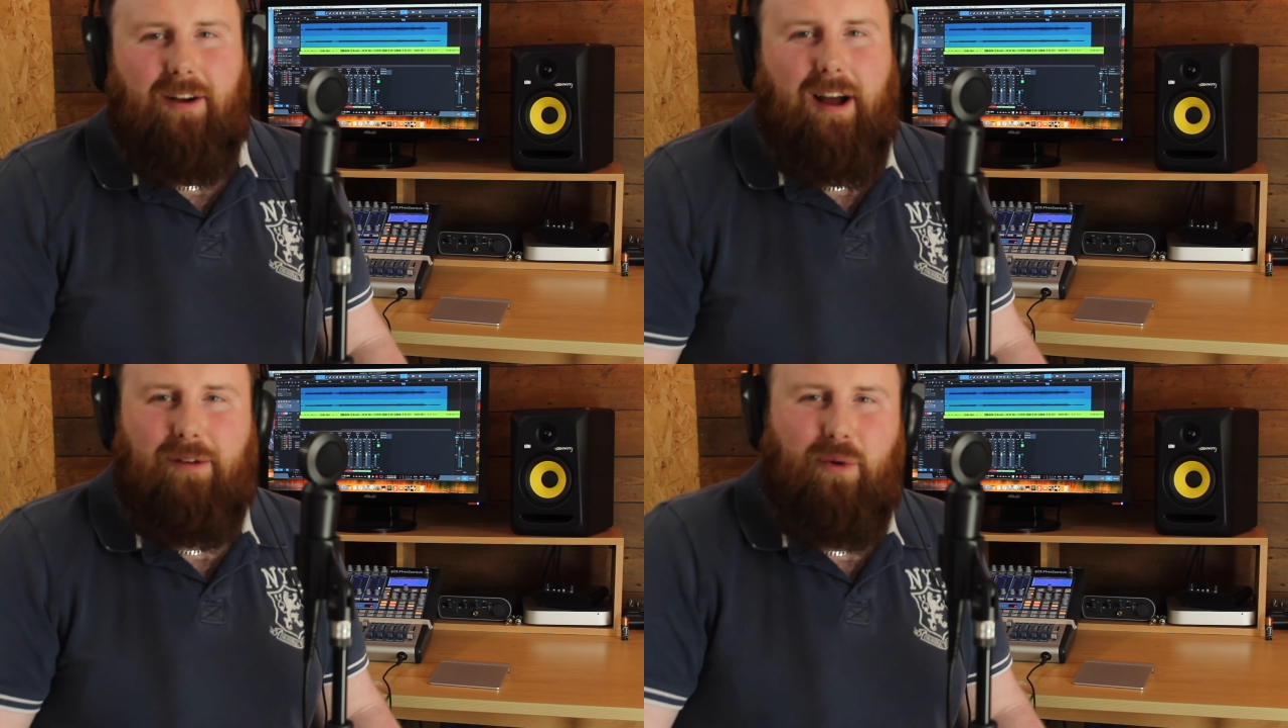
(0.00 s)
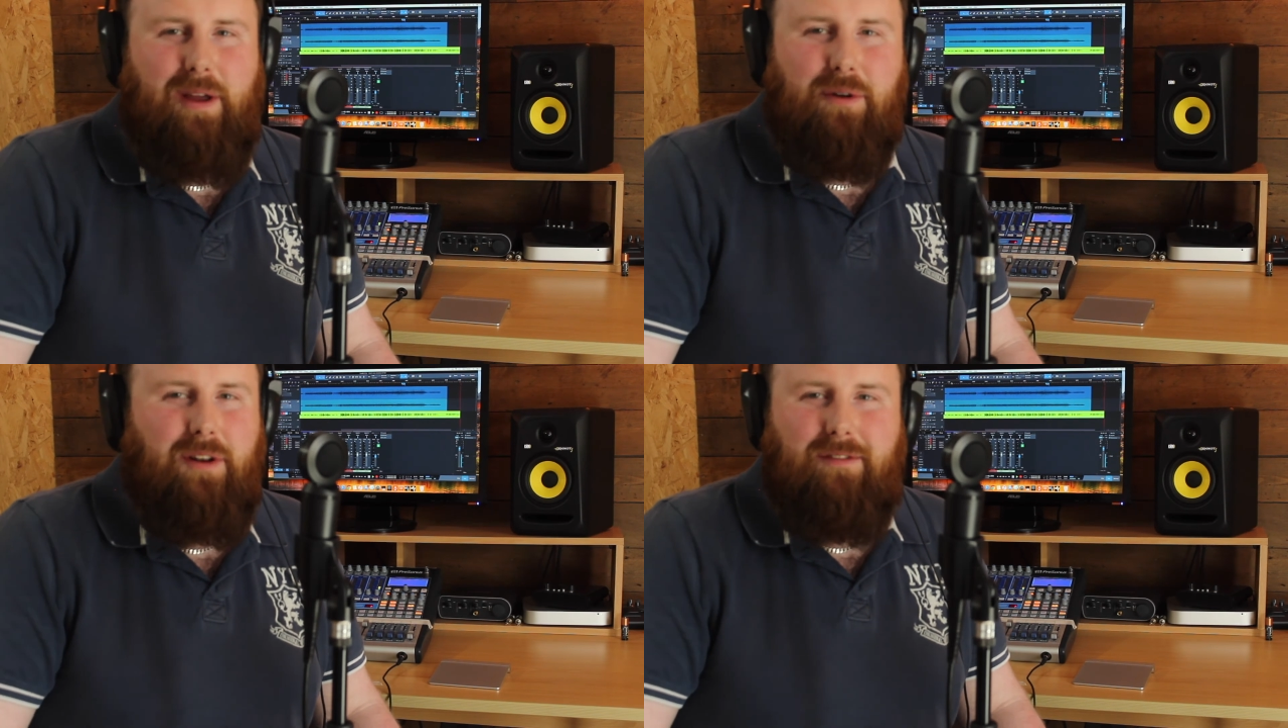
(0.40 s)
uh,
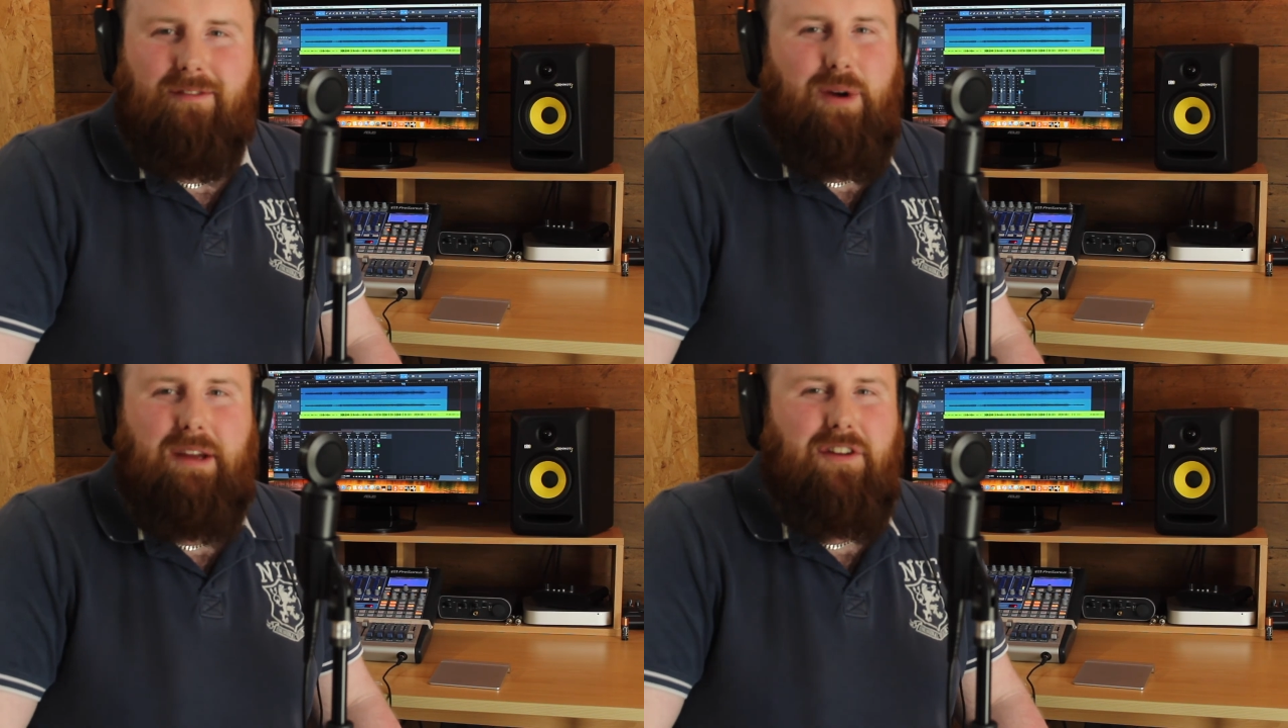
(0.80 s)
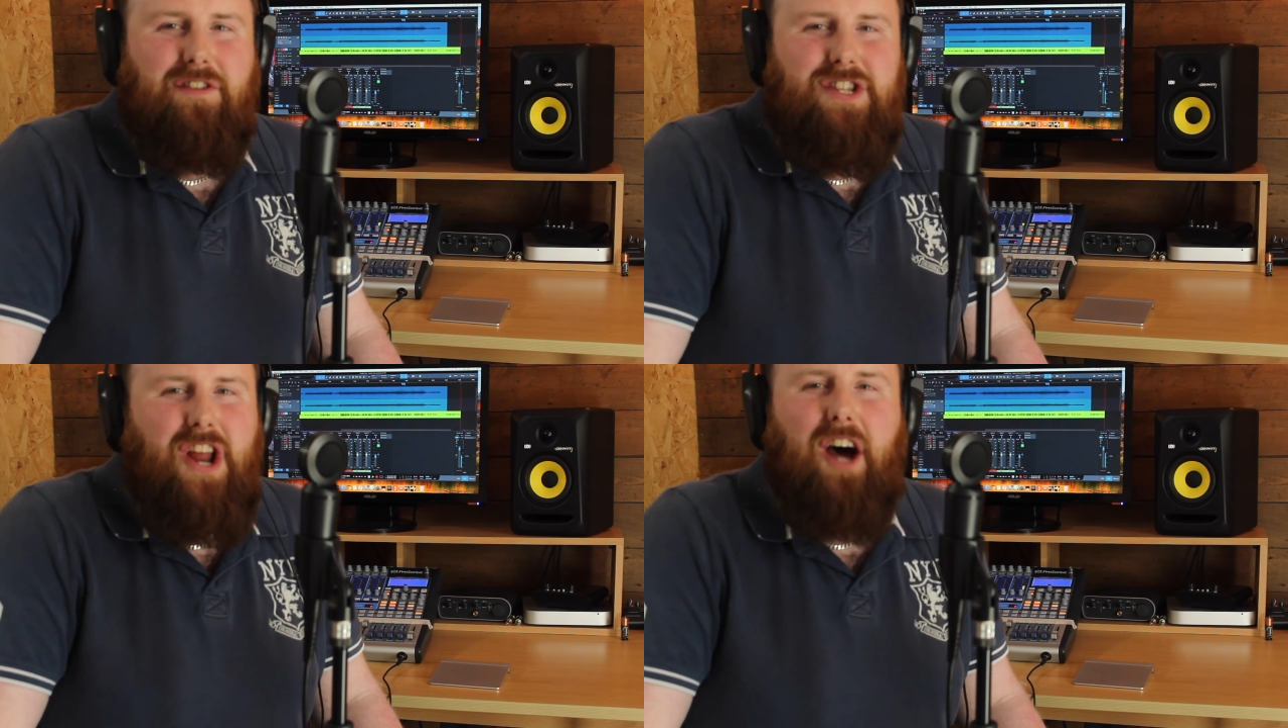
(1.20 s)
we would we would
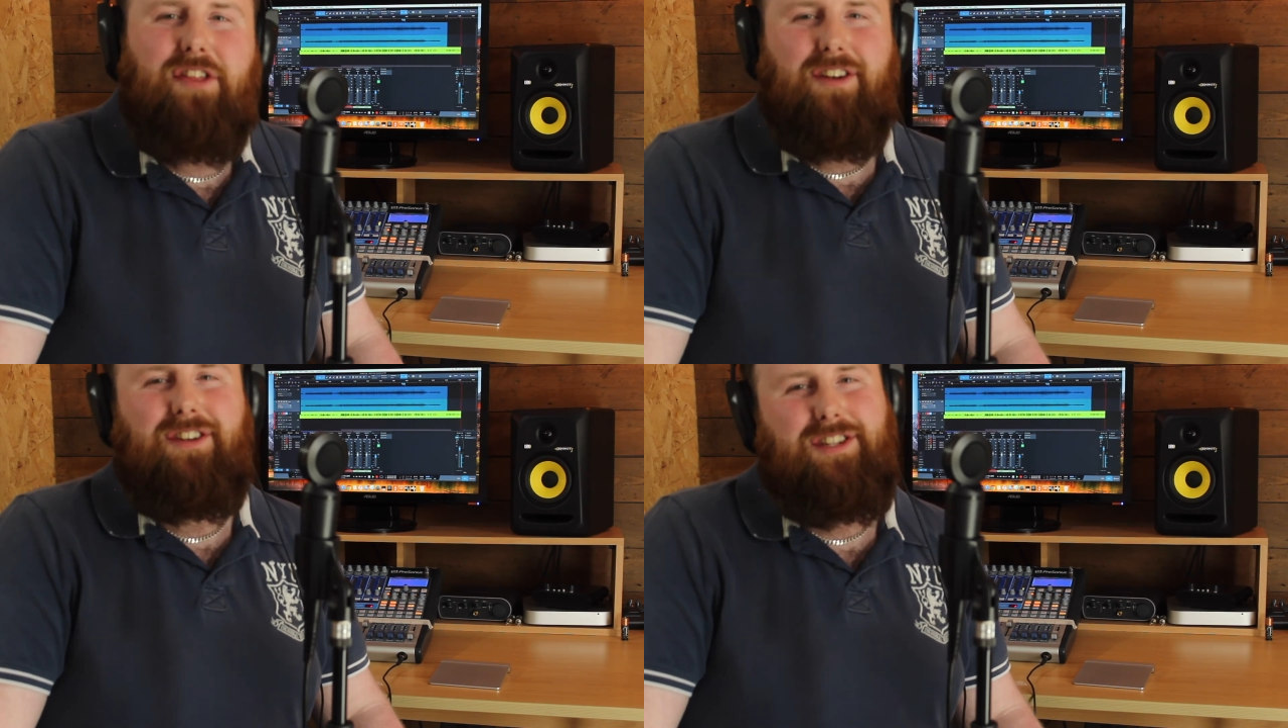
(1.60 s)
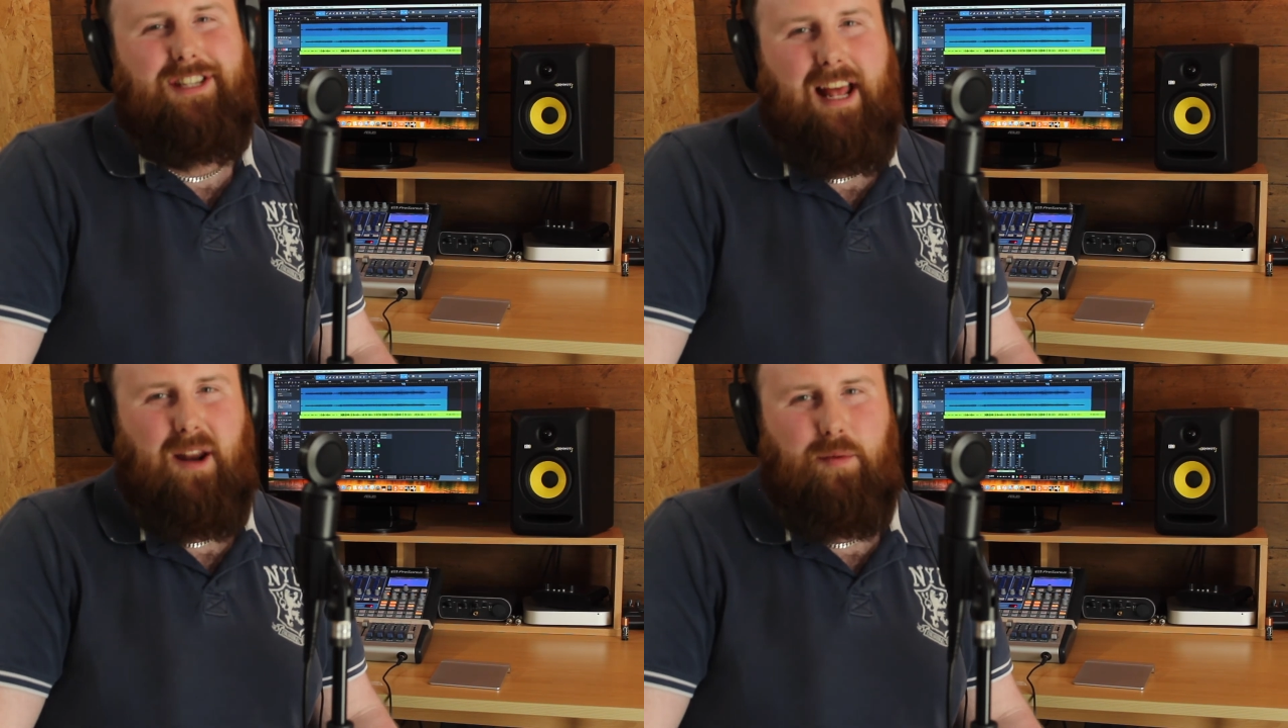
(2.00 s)
have nothing to
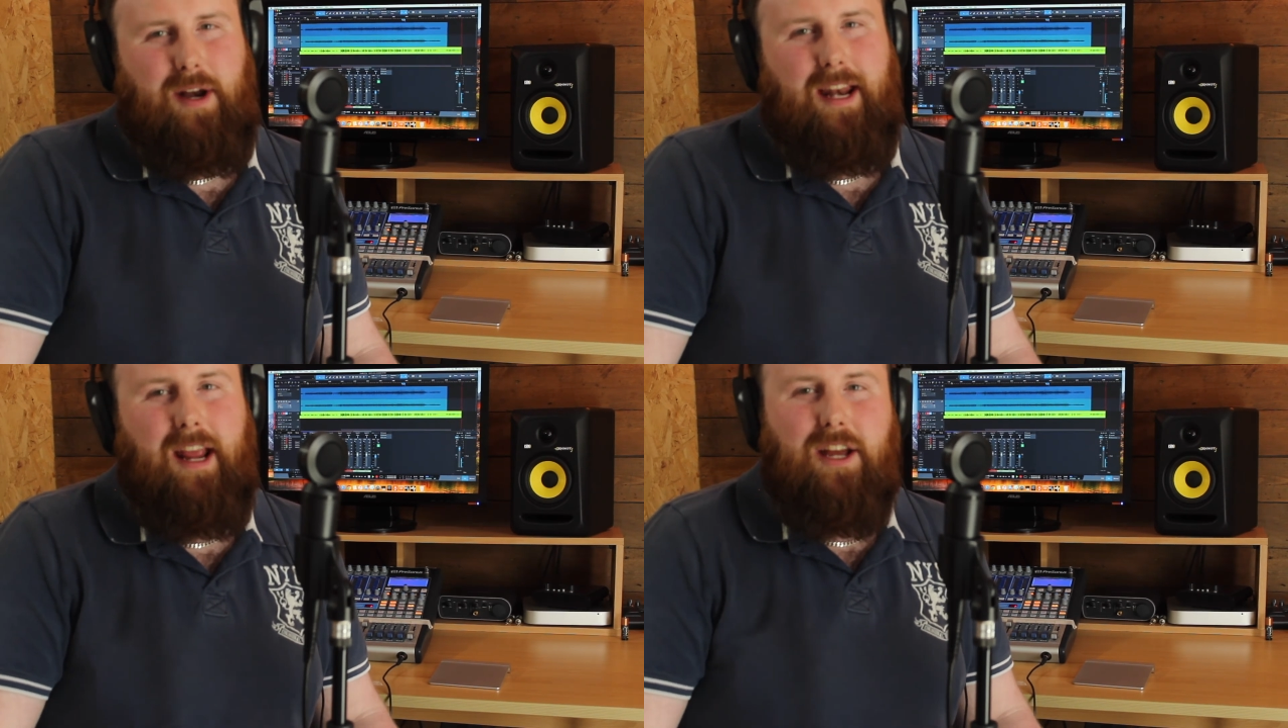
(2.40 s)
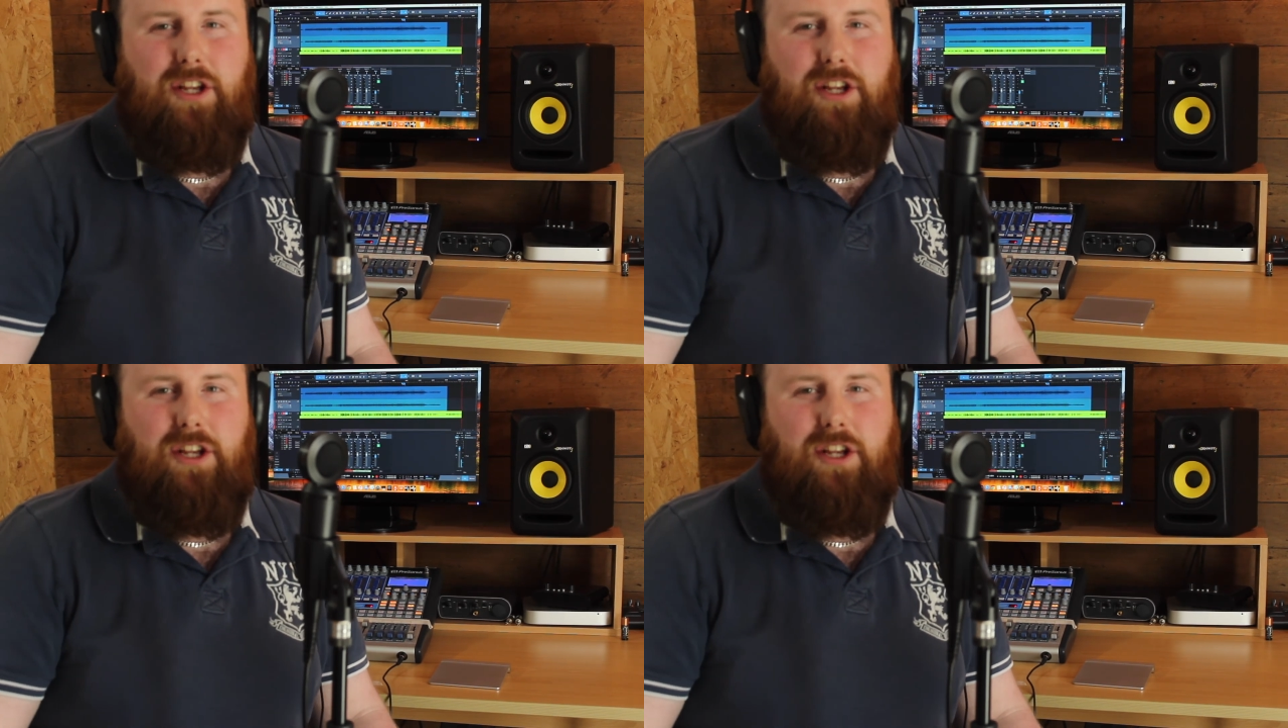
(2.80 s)
celebrate.